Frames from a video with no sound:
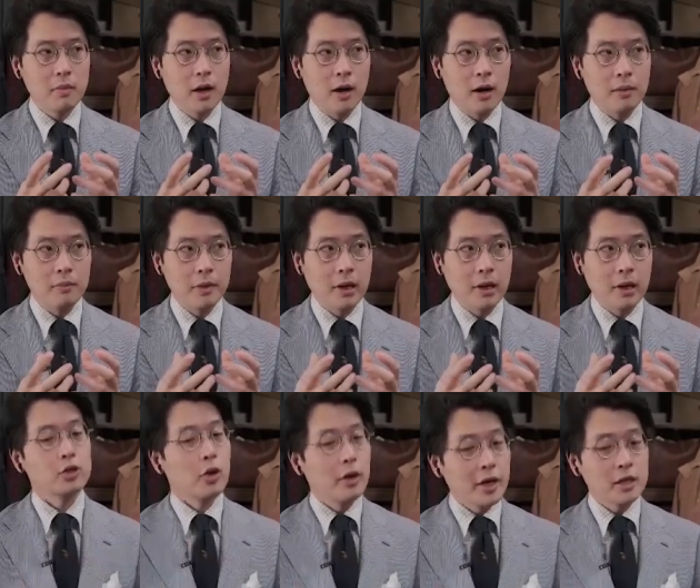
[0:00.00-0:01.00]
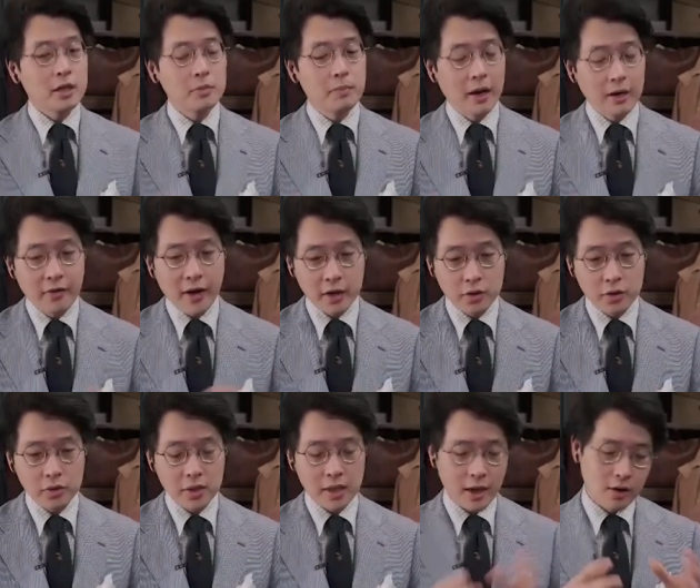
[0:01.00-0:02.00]
um, electronics
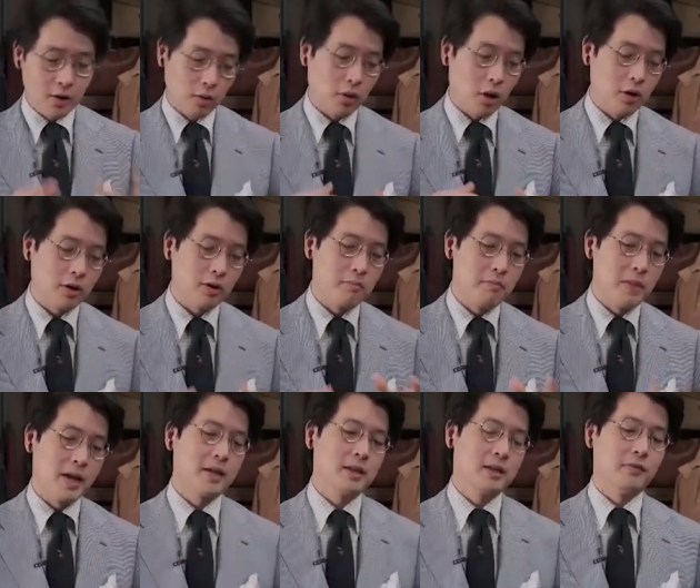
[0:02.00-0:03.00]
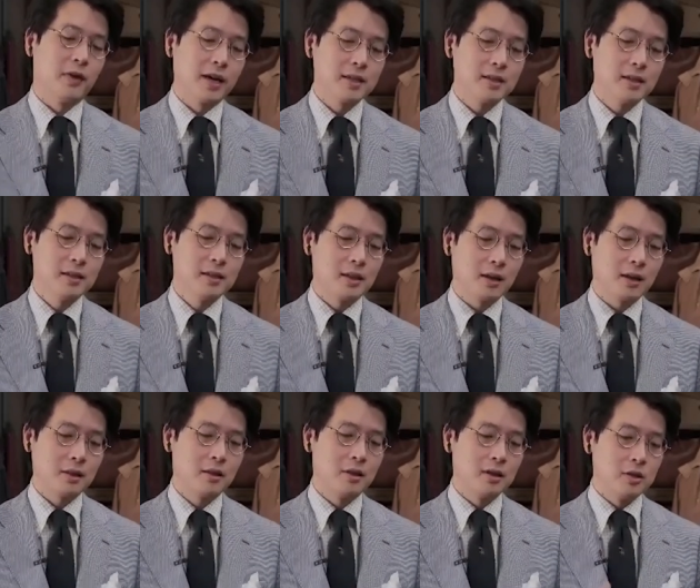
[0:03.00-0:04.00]
manufacturers can no longer make devices that
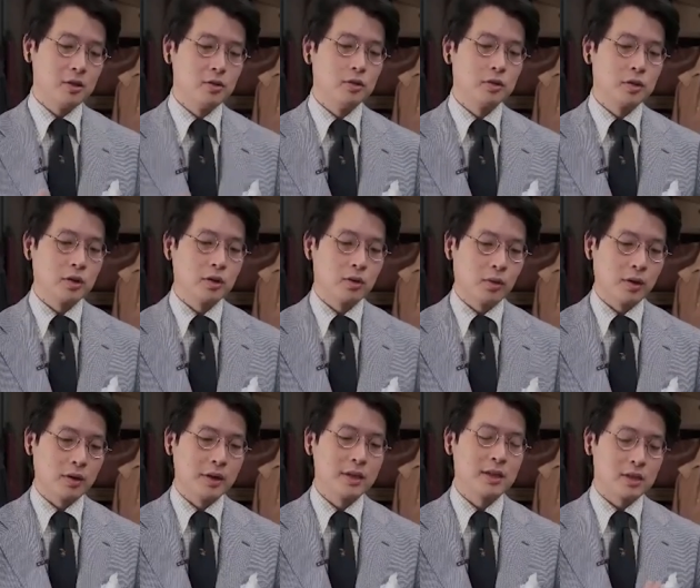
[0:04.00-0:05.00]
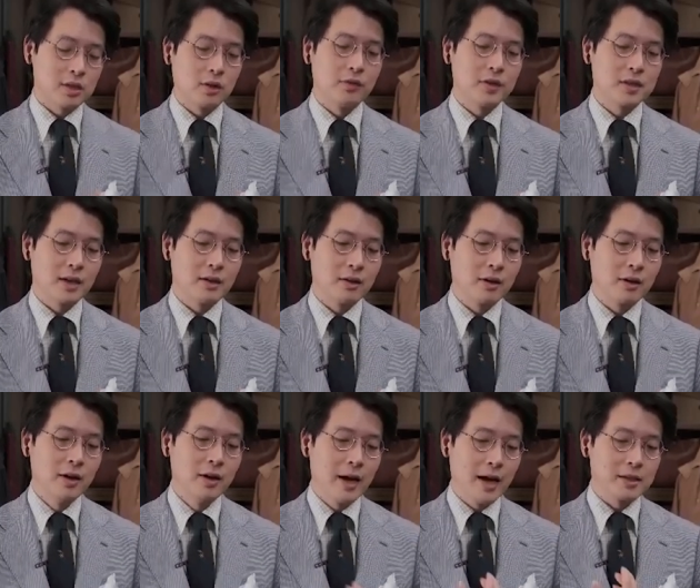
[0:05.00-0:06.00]
the user or at least a service center
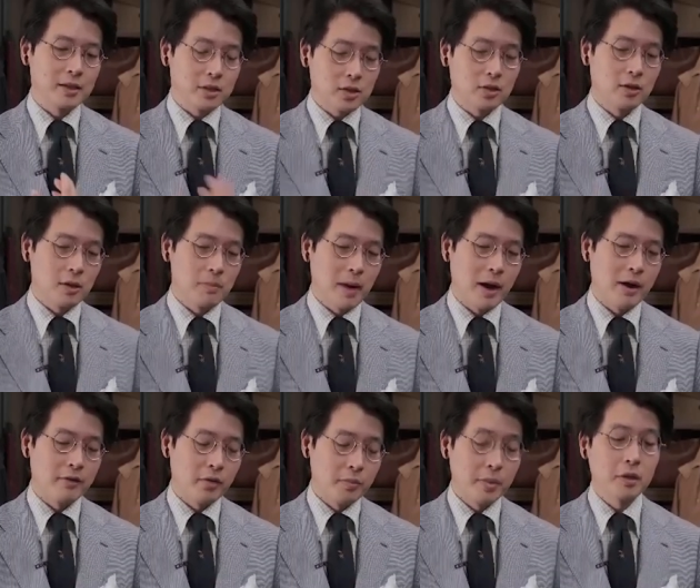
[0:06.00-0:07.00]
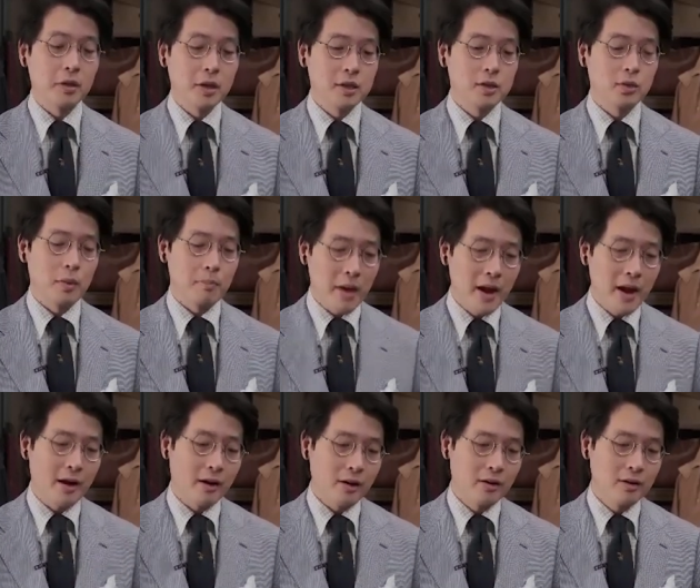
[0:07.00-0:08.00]
has a certain amount of ability to
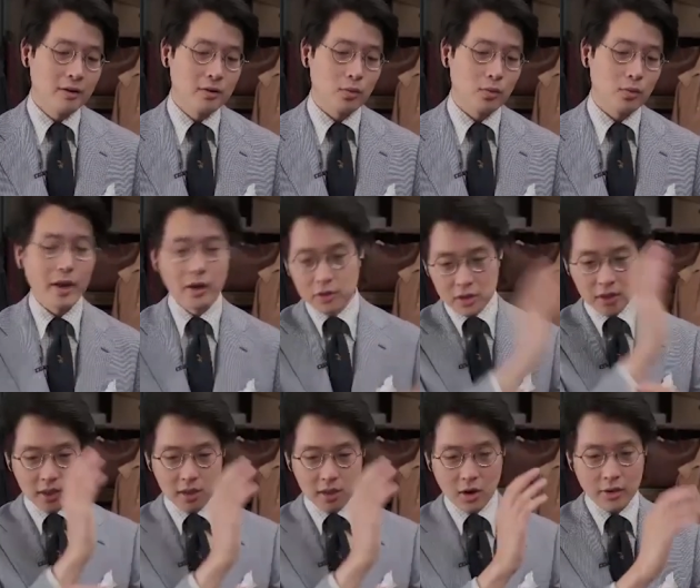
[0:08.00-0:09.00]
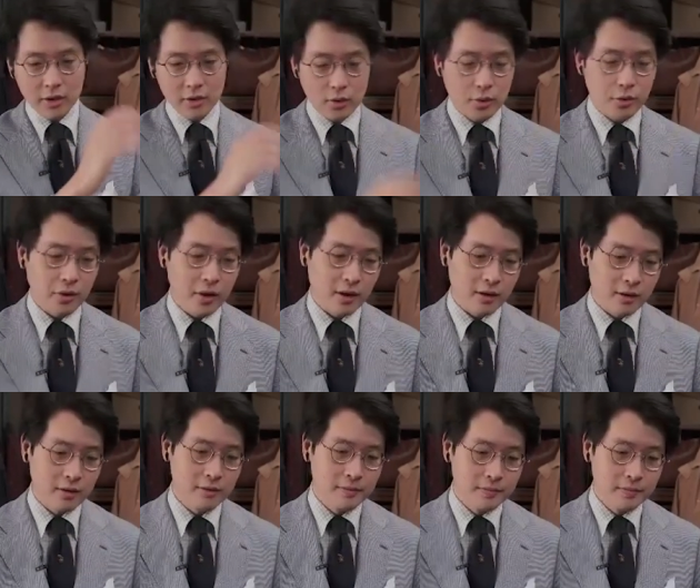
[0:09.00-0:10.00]
repair without just discarding the whole thing.
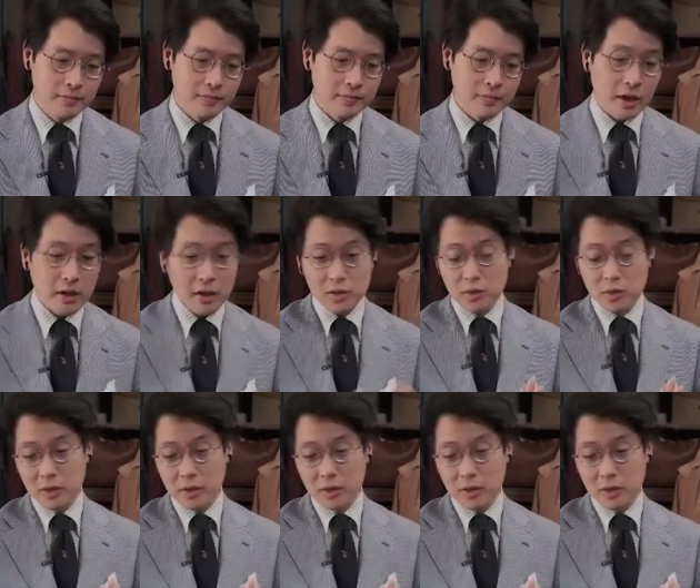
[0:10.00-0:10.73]
I think that's,